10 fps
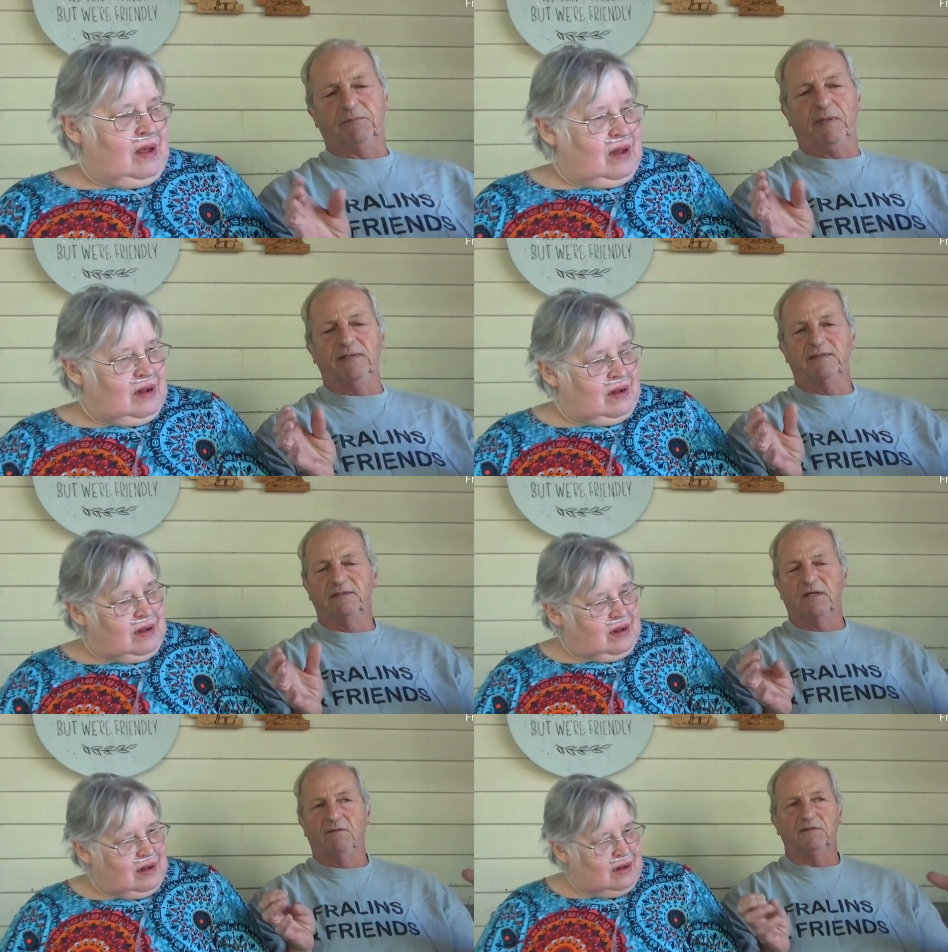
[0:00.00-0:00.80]

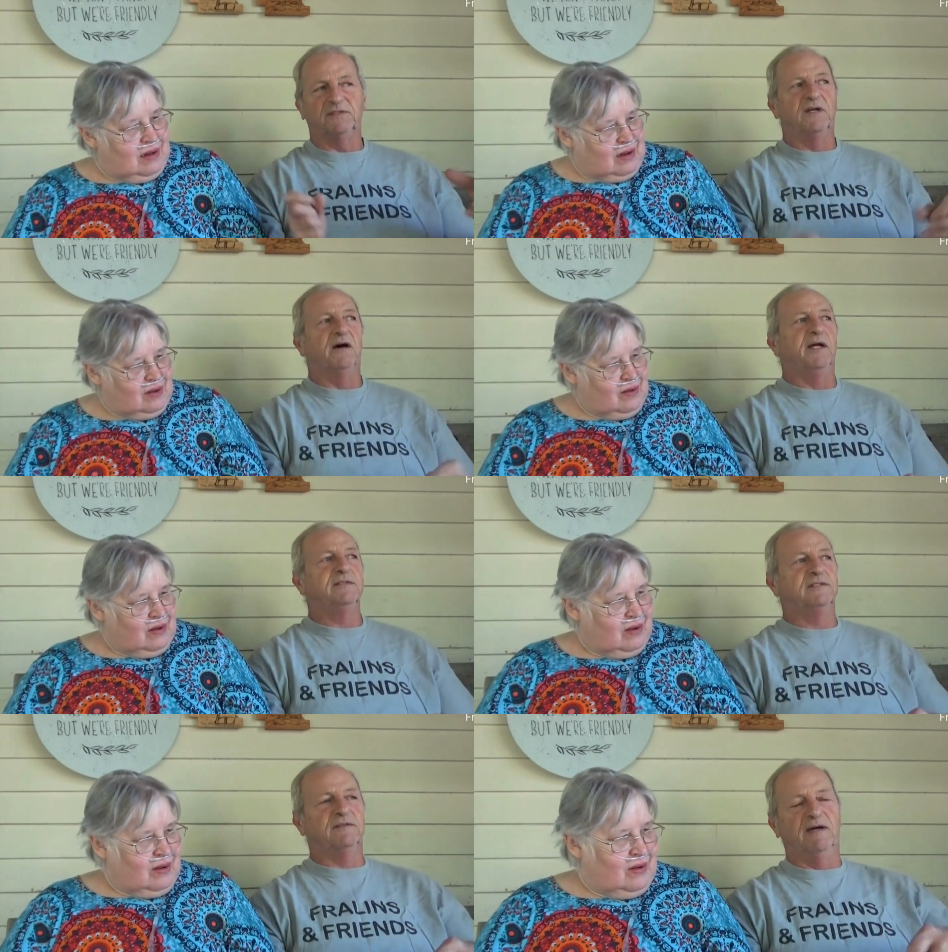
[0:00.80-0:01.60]
Speaker 1: pieces off the
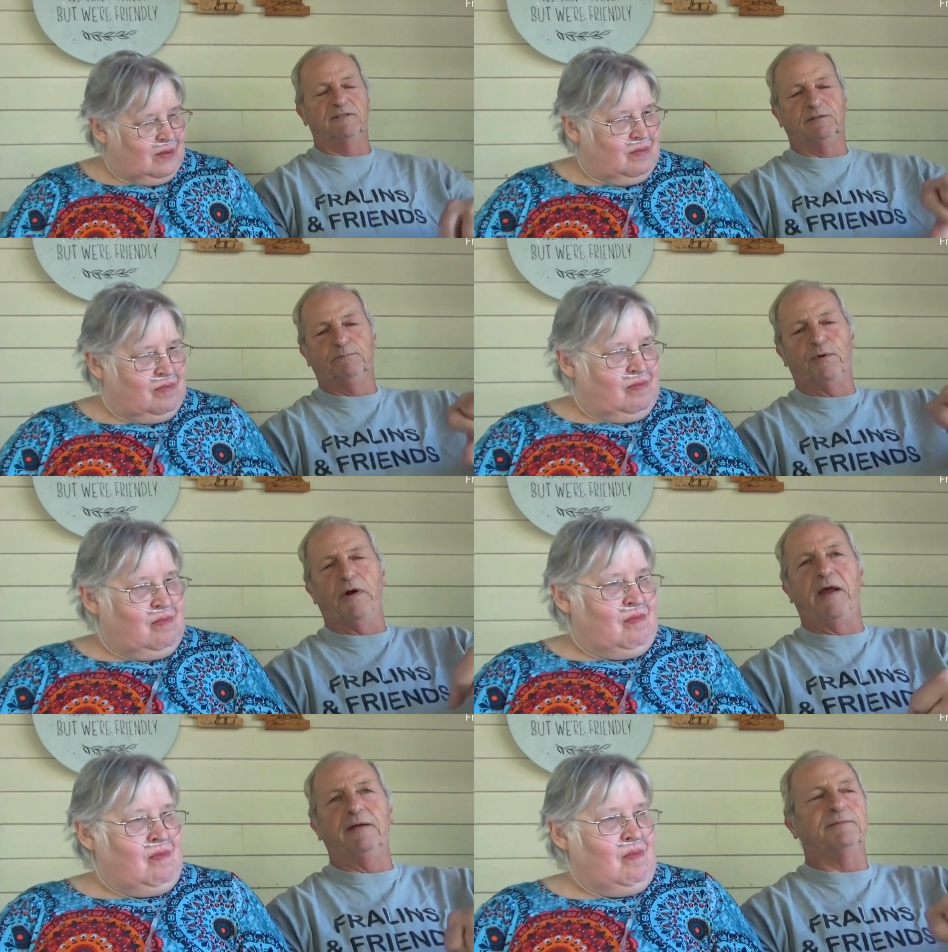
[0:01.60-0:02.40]
side. So I was
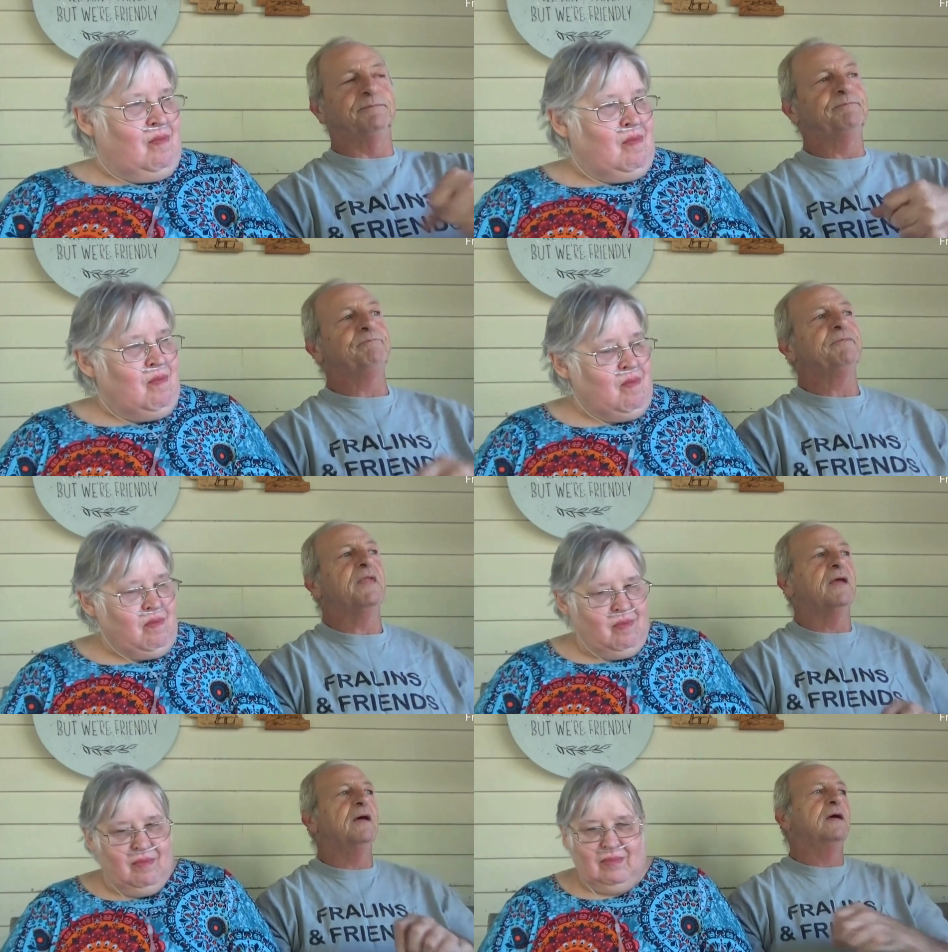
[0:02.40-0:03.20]
prying,
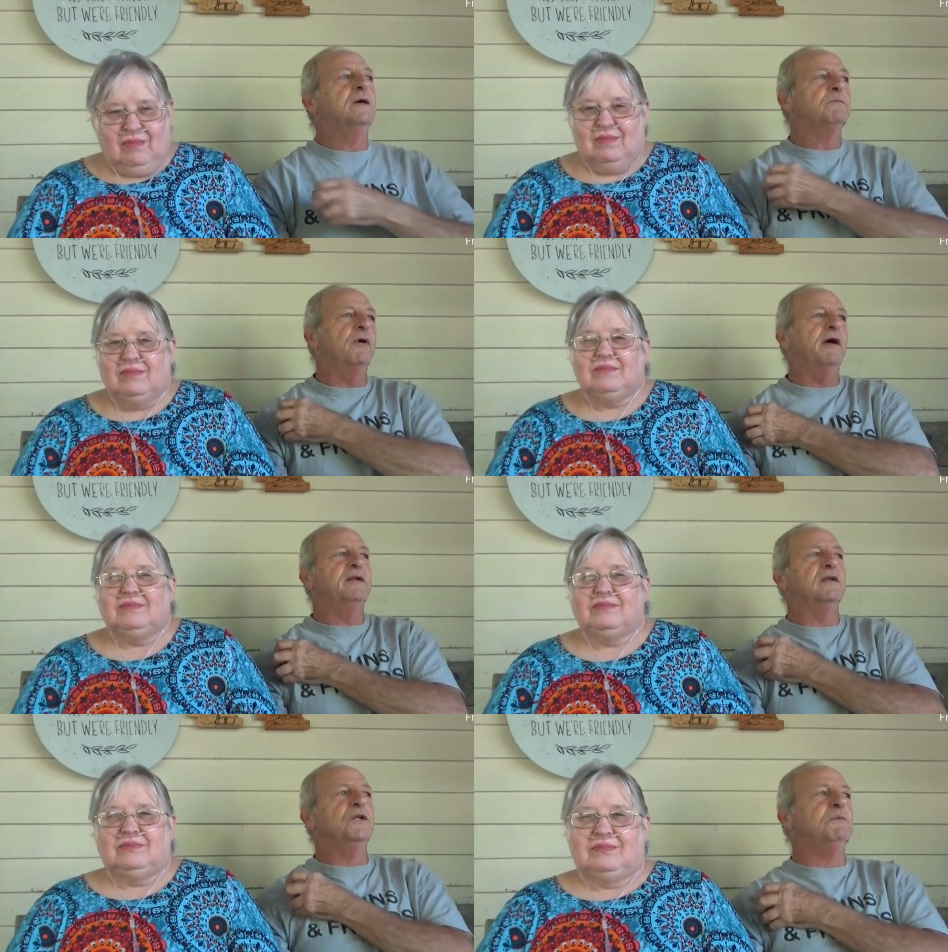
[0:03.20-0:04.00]

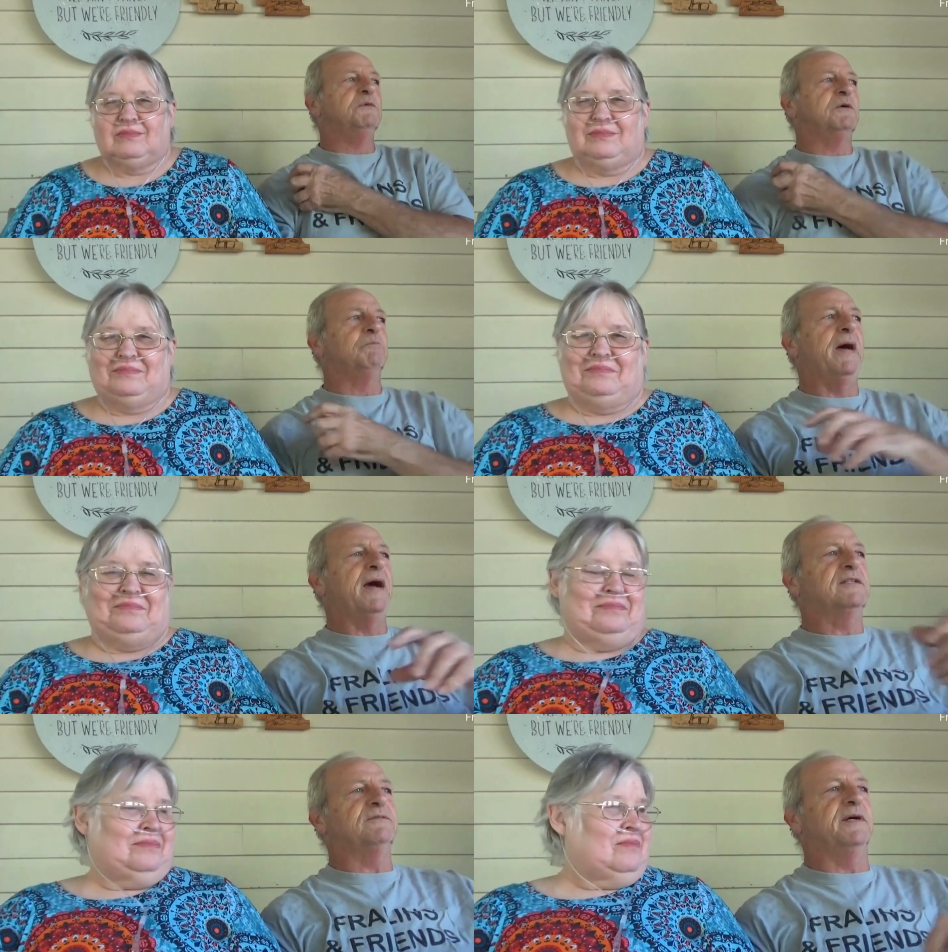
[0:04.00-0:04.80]
prying aluminum
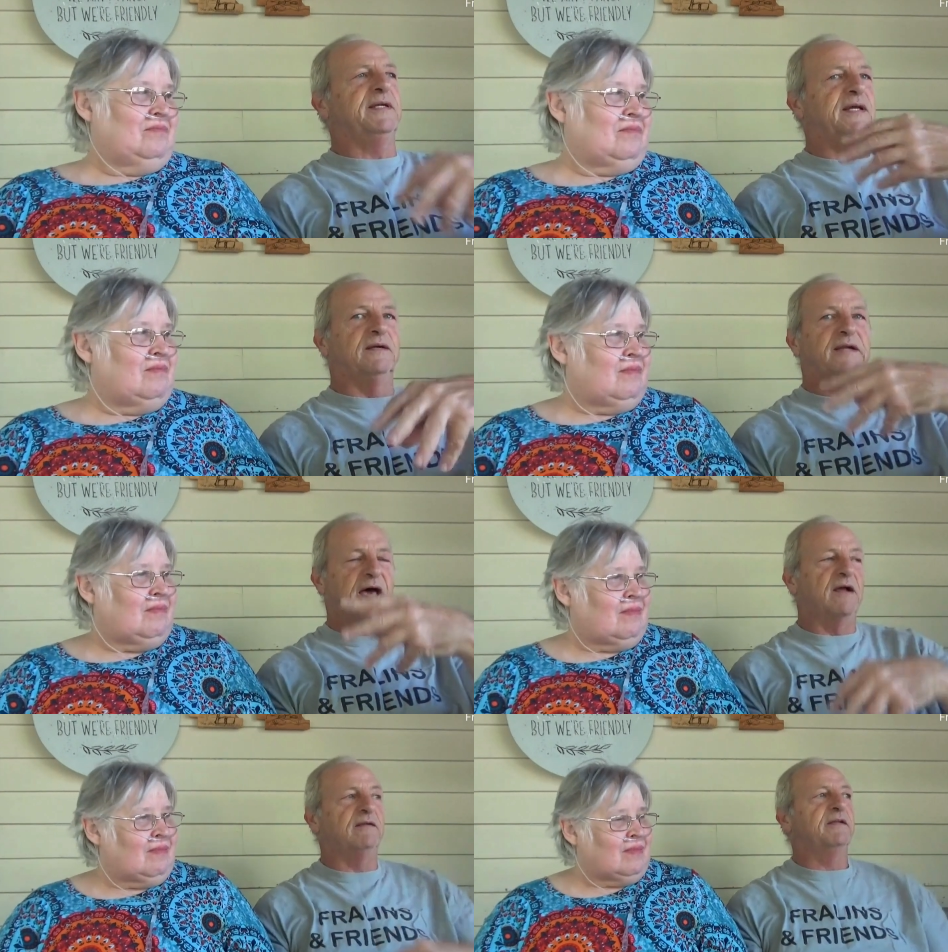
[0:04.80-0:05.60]
back so I could get it
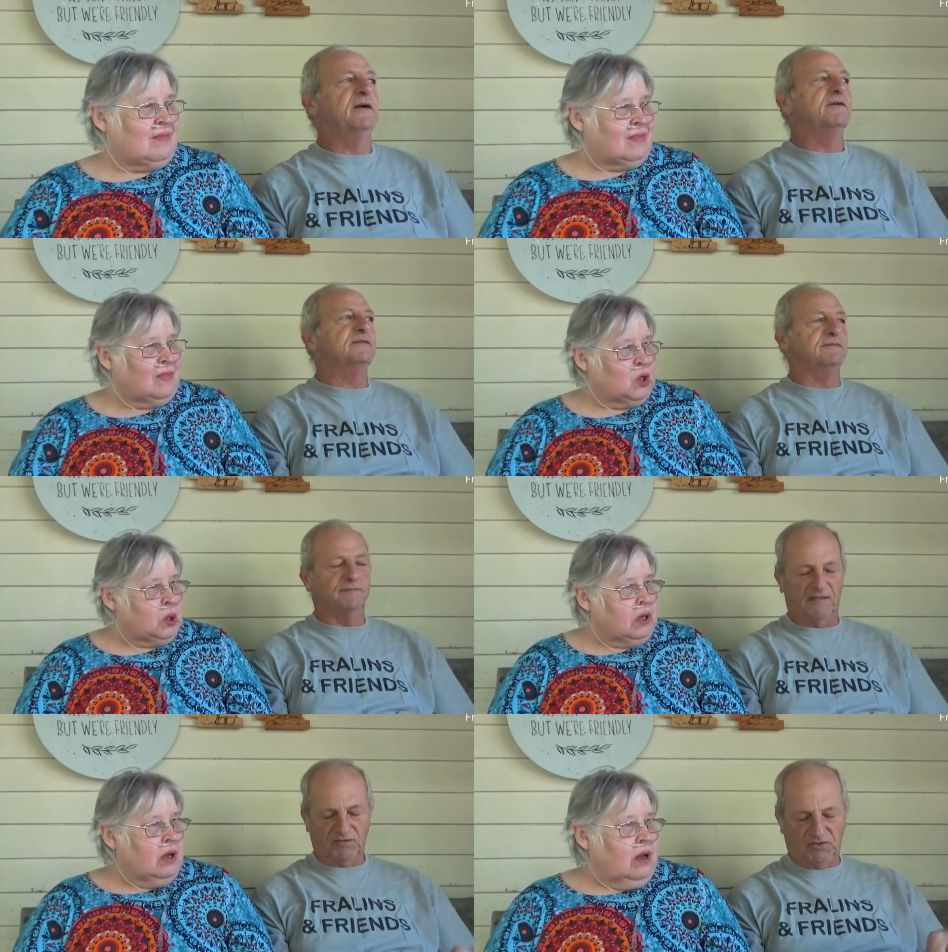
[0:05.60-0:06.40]
out of there. And
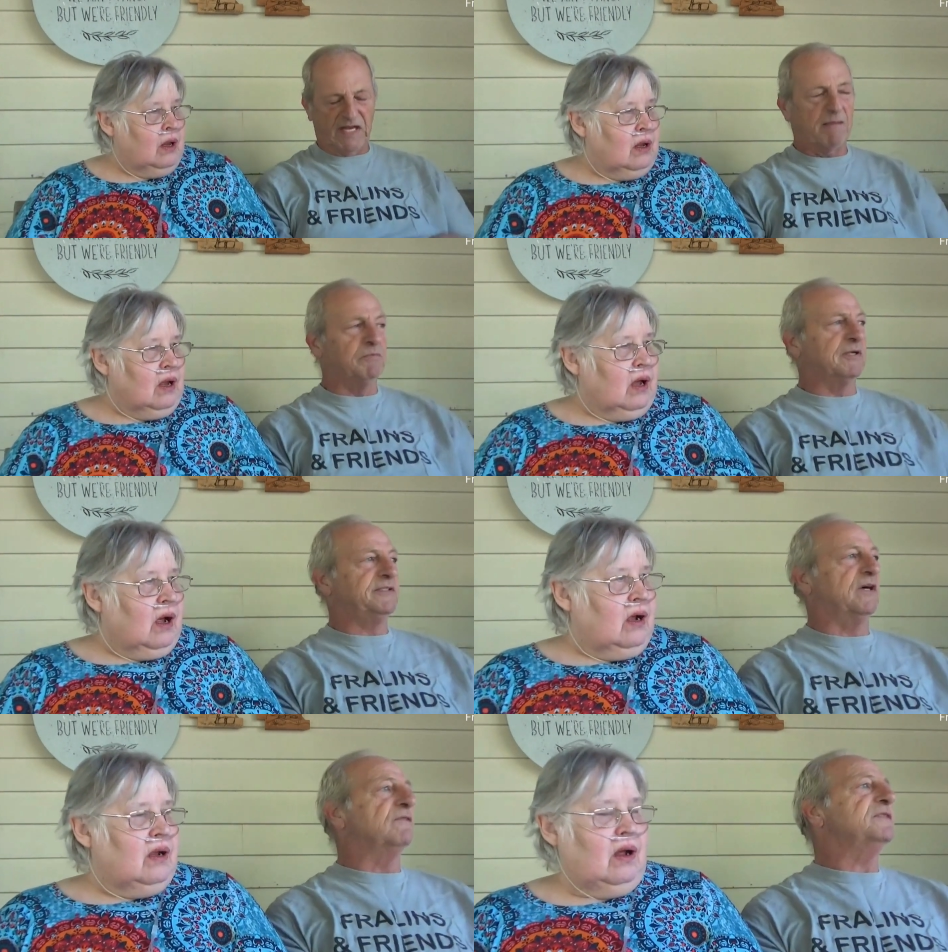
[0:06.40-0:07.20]
I stabbed
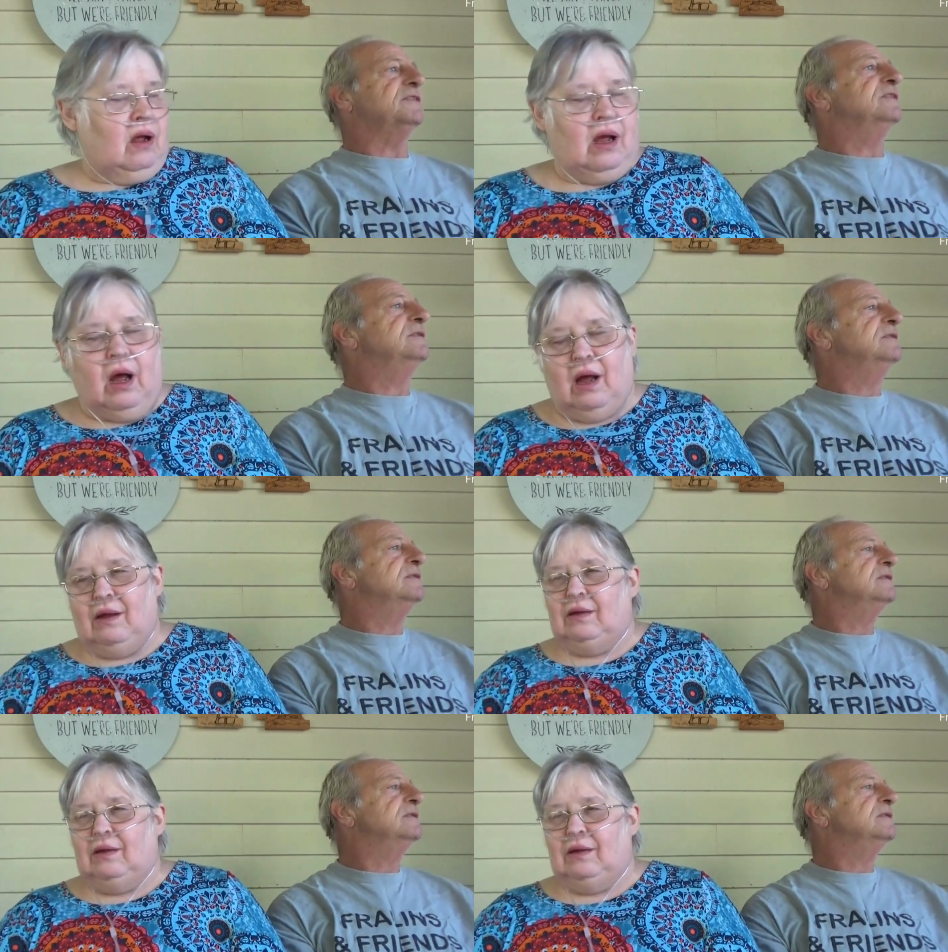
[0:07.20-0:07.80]
myself. Oh.